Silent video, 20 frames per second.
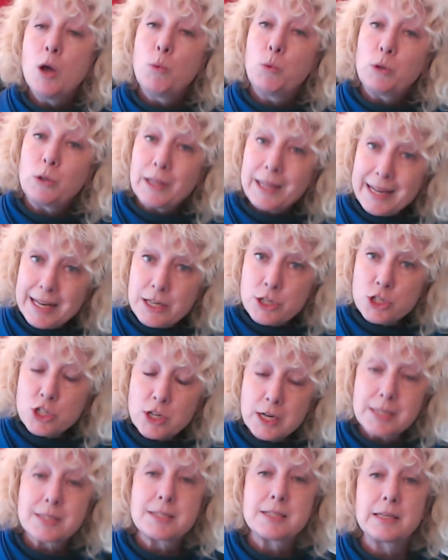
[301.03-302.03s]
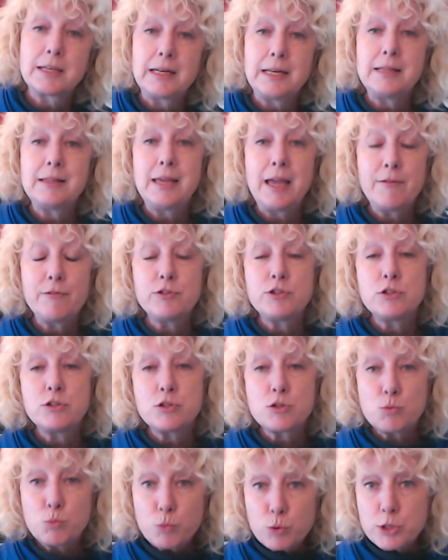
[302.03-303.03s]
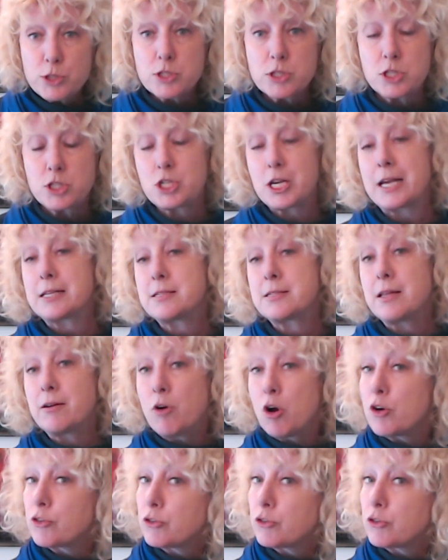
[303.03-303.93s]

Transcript: Well, interestingly, the evidence would suggest there